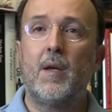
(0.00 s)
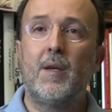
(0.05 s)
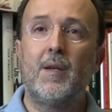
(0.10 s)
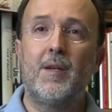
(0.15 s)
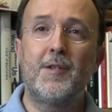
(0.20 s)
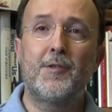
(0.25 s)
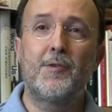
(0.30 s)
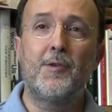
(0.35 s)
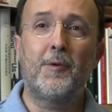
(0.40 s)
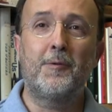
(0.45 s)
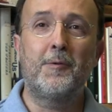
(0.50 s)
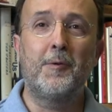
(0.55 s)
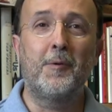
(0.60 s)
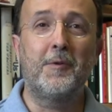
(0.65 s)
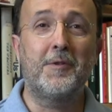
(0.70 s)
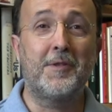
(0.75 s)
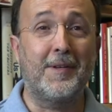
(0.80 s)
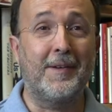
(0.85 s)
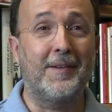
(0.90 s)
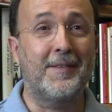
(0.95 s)
is not
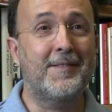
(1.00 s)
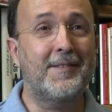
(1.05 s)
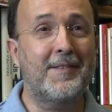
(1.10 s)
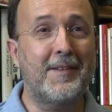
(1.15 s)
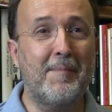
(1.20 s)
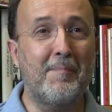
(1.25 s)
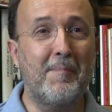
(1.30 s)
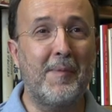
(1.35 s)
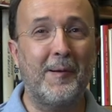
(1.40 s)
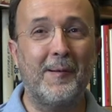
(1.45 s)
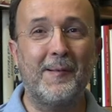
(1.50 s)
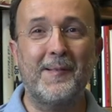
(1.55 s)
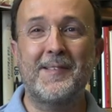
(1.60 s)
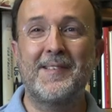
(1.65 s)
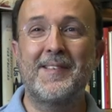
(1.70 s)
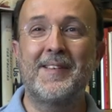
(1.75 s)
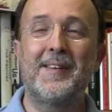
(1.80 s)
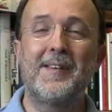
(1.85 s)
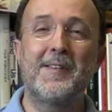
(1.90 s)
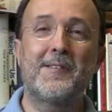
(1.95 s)
using
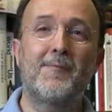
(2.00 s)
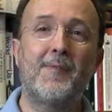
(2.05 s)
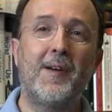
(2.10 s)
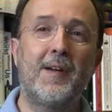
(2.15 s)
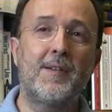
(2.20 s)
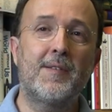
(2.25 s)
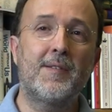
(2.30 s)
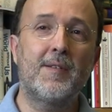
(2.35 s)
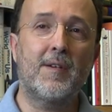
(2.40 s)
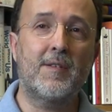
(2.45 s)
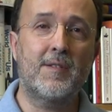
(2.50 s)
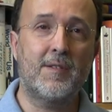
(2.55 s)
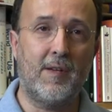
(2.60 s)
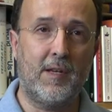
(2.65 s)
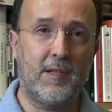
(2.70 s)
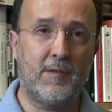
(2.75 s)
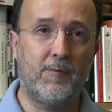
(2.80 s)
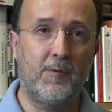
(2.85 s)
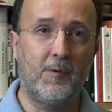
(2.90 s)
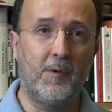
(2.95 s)
symbols, he is very
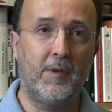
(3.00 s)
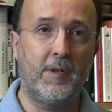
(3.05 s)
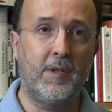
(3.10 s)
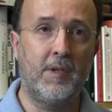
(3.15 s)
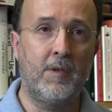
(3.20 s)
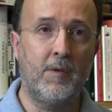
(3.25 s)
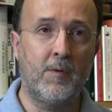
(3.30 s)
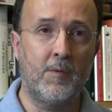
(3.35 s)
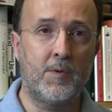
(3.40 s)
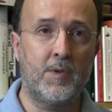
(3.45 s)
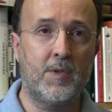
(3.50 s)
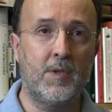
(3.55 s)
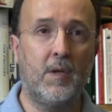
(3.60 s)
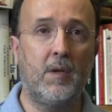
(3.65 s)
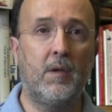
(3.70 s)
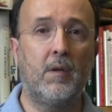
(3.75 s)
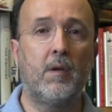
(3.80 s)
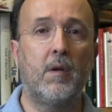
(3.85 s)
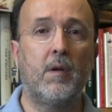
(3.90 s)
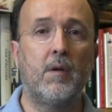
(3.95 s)
successful in
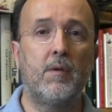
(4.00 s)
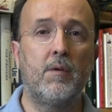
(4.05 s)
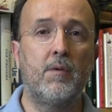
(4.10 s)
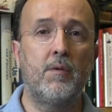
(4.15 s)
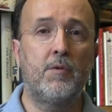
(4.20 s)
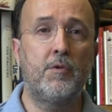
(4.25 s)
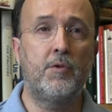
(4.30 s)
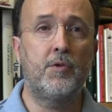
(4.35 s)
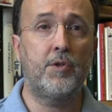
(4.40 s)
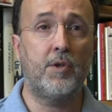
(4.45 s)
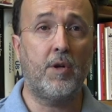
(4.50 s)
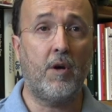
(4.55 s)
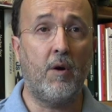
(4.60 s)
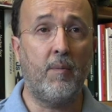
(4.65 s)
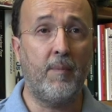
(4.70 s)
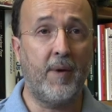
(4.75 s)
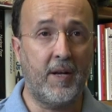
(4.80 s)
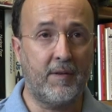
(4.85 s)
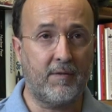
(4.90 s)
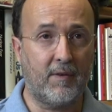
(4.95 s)
using
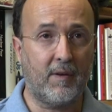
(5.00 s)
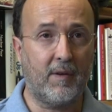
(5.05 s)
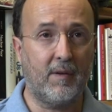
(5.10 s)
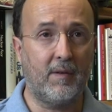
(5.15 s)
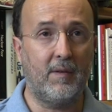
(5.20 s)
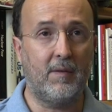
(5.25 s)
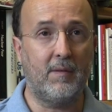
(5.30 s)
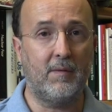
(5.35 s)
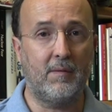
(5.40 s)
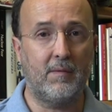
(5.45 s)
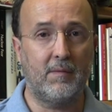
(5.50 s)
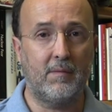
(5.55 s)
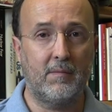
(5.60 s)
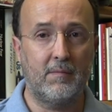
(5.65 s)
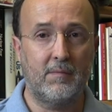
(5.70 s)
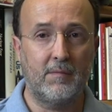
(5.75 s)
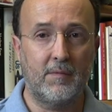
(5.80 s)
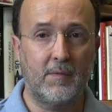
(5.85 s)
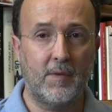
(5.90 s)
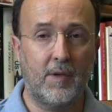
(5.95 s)
geometrical
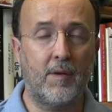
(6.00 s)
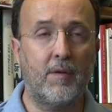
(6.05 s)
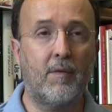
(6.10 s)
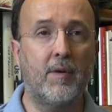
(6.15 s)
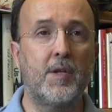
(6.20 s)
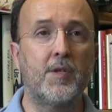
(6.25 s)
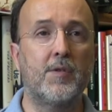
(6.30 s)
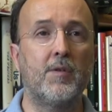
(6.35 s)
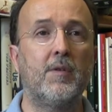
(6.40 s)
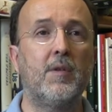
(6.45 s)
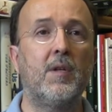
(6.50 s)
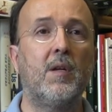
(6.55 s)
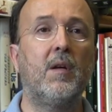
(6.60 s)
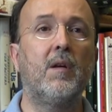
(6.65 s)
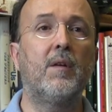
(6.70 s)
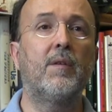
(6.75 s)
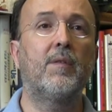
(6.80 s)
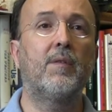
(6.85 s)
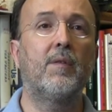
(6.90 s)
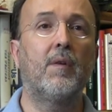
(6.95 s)

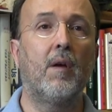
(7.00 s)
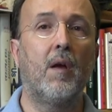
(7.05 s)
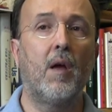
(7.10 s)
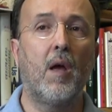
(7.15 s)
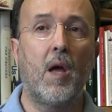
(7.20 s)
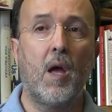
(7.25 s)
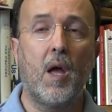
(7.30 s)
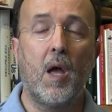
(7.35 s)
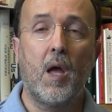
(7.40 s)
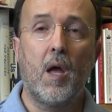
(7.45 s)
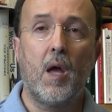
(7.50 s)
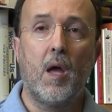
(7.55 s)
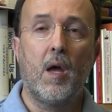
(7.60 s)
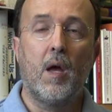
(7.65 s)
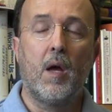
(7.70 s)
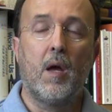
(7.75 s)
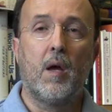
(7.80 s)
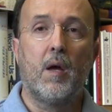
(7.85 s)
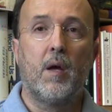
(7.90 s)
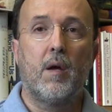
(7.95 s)
reasonings
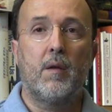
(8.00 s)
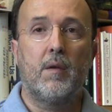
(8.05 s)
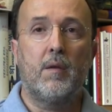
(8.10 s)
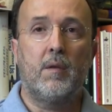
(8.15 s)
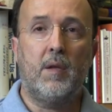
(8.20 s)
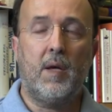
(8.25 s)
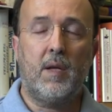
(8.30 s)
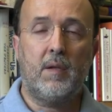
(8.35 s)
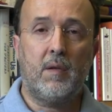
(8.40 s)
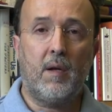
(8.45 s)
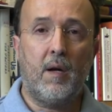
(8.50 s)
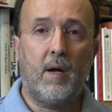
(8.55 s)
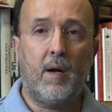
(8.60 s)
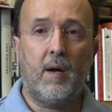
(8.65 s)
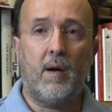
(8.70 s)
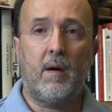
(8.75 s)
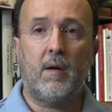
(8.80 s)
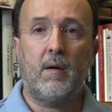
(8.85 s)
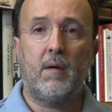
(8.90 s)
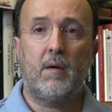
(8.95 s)
that
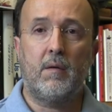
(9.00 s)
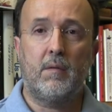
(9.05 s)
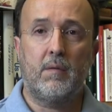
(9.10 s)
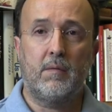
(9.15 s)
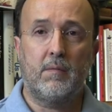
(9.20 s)
are